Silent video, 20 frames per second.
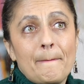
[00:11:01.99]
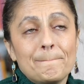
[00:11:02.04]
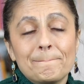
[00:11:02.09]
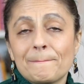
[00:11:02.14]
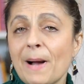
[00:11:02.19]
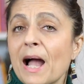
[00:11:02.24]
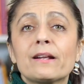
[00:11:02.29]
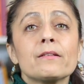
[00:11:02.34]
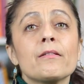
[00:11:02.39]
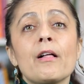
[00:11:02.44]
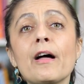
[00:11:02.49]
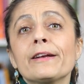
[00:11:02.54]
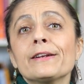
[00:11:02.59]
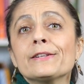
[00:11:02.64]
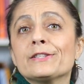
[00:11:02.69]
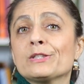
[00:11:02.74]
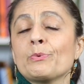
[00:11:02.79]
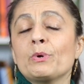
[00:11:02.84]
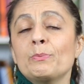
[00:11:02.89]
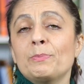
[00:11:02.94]
my
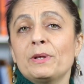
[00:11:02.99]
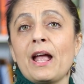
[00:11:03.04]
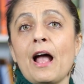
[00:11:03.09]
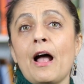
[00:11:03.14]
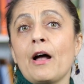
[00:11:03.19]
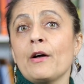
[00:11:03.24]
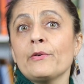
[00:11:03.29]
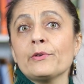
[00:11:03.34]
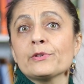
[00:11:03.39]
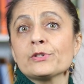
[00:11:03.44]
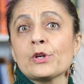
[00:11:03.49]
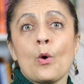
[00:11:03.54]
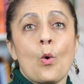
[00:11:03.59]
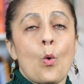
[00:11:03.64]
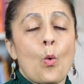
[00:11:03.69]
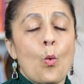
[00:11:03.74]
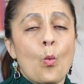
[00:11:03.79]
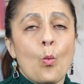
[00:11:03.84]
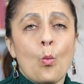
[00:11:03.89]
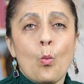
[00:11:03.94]
clients would be held
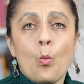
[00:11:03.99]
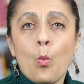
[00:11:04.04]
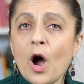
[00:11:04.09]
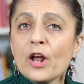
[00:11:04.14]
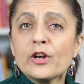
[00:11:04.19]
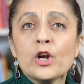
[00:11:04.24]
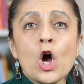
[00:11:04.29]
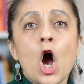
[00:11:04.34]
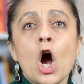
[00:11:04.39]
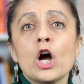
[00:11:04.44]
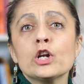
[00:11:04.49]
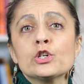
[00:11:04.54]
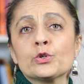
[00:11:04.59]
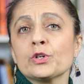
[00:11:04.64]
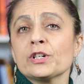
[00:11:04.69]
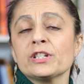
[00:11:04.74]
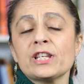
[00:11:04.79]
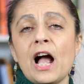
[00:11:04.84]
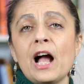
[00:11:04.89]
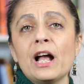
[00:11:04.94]

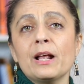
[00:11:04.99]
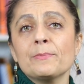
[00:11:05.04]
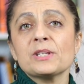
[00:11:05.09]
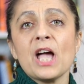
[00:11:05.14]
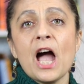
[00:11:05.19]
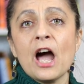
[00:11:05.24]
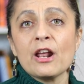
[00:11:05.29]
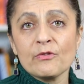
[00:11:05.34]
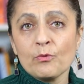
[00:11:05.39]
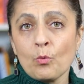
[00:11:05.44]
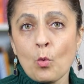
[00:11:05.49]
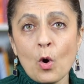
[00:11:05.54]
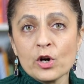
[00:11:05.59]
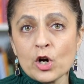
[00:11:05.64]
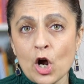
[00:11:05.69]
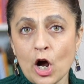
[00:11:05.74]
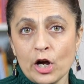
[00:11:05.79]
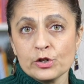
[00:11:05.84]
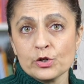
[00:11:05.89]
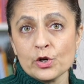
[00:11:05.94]
100 times out of
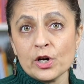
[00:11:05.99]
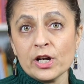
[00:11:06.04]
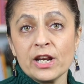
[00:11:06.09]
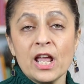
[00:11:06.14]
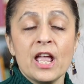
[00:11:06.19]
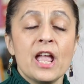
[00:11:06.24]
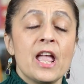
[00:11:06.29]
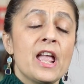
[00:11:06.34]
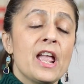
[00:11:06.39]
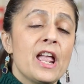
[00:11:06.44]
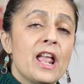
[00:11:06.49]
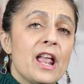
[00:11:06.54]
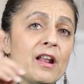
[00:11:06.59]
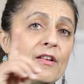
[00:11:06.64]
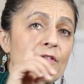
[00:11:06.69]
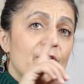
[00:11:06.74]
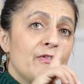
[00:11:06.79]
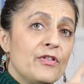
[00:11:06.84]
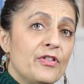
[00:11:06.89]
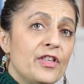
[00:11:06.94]
100
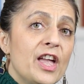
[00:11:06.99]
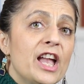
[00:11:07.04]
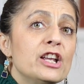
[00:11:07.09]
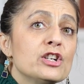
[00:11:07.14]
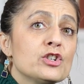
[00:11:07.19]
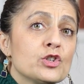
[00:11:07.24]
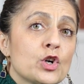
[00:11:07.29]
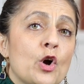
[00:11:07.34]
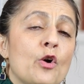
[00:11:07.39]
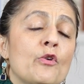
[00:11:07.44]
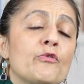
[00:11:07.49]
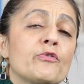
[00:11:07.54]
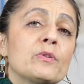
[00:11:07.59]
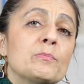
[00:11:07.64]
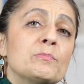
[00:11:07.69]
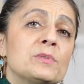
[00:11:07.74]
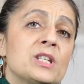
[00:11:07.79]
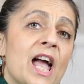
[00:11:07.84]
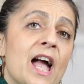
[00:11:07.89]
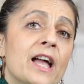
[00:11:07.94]
if they drove
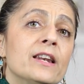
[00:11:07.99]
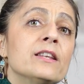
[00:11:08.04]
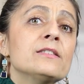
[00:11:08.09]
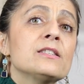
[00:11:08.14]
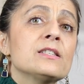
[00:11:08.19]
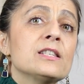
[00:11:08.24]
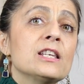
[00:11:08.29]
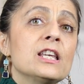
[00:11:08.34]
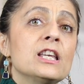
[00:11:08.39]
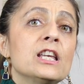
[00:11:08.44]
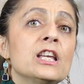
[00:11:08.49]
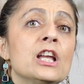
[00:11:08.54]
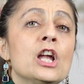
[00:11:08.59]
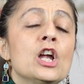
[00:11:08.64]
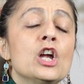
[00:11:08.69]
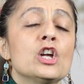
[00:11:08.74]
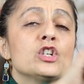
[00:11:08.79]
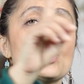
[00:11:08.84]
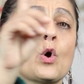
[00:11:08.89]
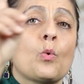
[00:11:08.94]
from Tennessee
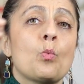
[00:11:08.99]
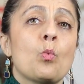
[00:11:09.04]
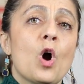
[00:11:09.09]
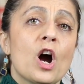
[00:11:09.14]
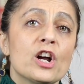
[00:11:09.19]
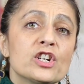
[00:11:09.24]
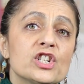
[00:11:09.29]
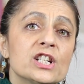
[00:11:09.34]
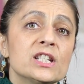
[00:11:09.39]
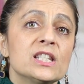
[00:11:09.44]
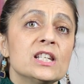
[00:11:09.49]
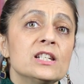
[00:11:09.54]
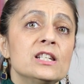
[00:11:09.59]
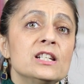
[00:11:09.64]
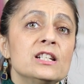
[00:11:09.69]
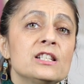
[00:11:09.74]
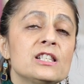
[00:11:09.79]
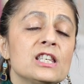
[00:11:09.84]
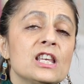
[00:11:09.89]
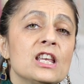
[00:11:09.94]
to Washington,
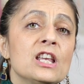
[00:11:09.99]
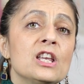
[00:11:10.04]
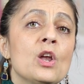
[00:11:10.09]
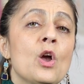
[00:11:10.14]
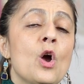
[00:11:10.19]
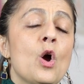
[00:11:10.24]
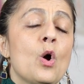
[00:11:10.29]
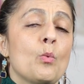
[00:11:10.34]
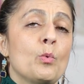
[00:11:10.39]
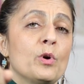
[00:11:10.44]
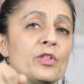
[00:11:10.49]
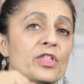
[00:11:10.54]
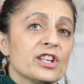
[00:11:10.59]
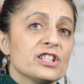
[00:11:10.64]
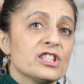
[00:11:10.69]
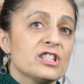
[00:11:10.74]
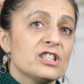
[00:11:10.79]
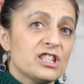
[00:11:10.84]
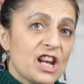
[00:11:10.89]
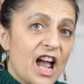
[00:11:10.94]
D.C. with a
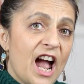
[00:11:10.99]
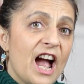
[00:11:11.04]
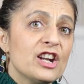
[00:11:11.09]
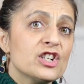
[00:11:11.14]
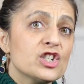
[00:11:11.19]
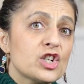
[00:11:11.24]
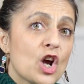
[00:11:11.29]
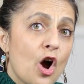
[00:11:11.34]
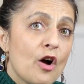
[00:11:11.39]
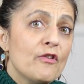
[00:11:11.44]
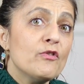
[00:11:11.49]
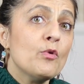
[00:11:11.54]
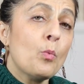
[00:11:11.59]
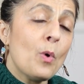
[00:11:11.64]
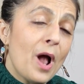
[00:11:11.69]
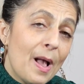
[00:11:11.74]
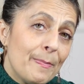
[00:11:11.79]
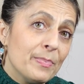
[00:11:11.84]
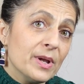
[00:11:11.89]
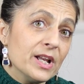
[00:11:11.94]
stash of
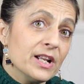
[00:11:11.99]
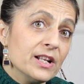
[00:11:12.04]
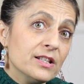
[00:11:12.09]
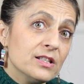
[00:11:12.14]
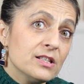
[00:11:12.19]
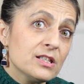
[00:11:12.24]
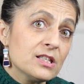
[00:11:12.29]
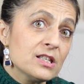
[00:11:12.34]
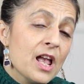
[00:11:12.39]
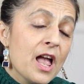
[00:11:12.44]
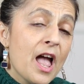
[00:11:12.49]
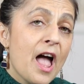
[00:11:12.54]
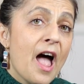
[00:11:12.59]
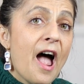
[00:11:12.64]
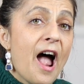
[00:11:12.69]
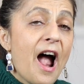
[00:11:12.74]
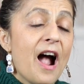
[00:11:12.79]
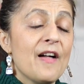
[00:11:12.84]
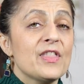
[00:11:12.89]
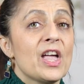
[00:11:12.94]
weapons
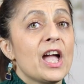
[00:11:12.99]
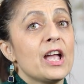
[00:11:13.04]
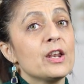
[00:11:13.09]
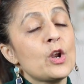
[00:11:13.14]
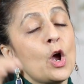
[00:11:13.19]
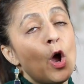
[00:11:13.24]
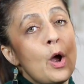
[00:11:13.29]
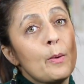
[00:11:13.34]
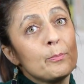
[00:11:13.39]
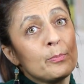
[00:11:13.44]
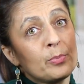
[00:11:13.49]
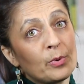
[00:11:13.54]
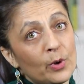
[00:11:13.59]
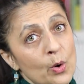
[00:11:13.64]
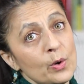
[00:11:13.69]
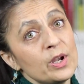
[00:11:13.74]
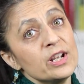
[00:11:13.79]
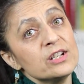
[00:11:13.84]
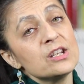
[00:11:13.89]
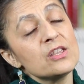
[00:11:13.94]
and then
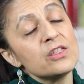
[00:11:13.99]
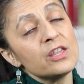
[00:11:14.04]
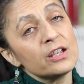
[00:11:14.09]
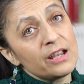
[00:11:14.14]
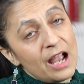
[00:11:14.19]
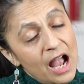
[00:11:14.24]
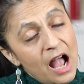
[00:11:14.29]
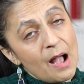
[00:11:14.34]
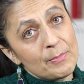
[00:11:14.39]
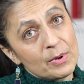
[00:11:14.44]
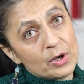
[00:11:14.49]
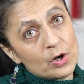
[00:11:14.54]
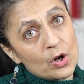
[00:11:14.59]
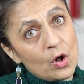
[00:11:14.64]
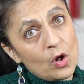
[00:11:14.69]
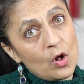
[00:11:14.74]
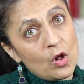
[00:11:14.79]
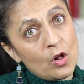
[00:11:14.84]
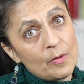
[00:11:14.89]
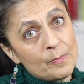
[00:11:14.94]
broke into the
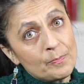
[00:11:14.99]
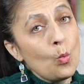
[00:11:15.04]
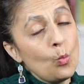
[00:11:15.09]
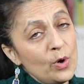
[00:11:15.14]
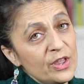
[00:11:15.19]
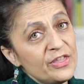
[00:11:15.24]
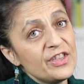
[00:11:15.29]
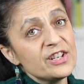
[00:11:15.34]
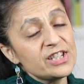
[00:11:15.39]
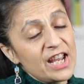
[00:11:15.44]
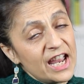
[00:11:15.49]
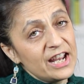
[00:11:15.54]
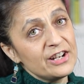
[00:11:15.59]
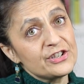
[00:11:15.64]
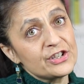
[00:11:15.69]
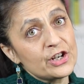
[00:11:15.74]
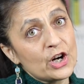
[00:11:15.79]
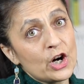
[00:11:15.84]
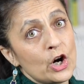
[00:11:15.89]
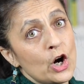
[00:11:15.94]
Capitol with a
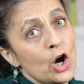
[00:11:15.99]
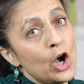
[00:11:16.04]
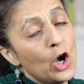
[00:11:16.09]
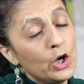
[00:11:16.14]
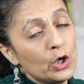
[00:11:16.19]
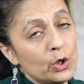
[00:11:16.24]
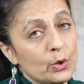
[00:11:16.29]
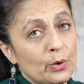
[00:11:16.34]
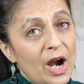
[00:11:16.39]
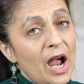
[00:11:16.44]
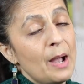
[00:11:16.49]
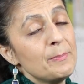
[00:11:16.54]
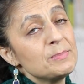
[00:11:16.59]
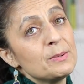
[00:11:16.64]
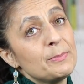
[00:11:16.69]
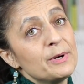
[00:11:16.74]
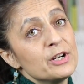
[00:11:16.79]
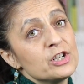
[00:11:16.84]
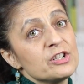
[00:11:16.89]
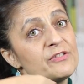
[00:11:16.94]
taser, grabbed
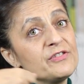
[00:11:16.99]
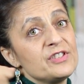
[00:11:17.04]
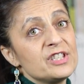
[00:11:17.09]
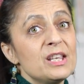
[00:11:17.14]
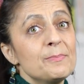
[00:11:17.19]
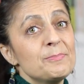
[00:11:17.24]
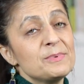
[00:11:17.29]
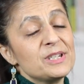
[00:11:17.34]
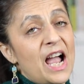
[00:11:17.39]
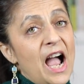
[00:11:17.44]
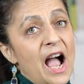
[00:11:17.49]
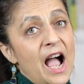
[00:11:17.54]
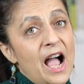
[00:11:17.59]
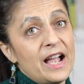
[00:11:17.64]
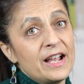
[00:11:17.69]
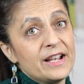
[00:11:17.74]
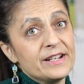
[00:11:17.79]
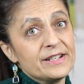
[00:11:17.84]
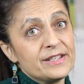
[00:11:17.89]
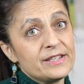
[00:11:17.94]
a bunch of zip
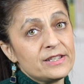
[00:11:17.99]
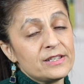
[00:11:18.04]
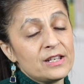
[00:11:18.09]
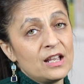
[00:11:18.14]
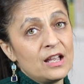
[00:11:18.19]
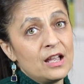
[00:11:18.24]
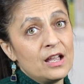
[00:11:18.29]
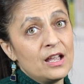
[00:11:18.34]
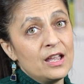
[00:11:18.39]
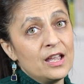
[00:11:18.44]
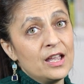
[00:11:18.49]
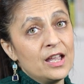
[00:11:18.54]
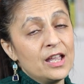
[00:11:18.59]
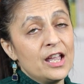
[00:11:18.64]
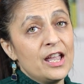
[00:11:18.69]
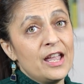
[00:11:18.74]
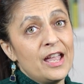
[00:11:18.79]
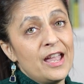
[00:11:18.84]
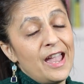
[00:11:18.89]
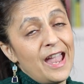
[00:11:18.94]
ties,
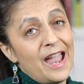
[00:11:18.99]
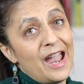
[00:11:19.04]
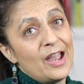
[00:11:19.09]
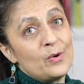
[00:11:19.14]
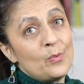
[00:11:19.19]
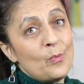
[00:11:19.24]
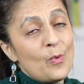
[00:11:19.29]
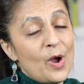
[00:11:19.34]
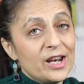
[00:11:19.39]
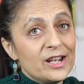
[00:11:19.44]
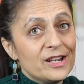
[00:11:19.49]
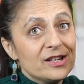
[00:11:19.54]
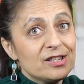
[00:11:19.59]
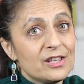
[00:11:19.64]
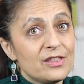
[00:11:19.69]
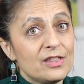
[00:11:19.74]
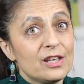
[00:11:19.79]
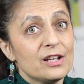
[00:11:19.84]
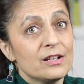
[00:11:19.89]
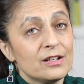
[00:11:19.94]
and went
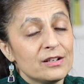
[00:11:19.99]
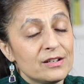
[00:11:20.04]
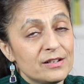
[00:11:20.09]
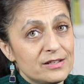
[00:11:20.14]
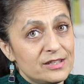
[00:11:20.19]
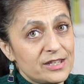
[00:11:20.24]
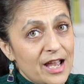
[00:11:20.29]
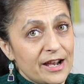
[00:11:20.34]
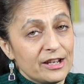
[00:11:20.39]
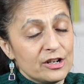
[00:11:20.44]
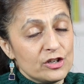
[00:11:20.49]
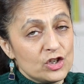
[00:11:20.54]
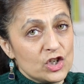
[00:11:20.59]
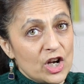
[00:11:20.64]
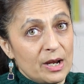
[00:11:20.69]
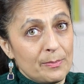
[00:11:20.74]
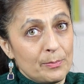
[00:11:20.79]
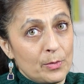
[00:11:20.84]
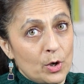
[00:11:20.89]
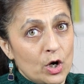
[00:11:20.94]
into the Senate
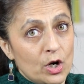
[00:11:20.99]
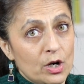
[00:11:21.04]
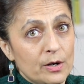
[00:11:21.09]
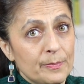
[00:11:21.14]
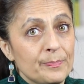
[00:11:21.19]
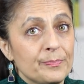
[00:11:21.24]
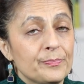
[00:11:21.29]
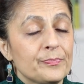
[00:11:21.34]
chamber.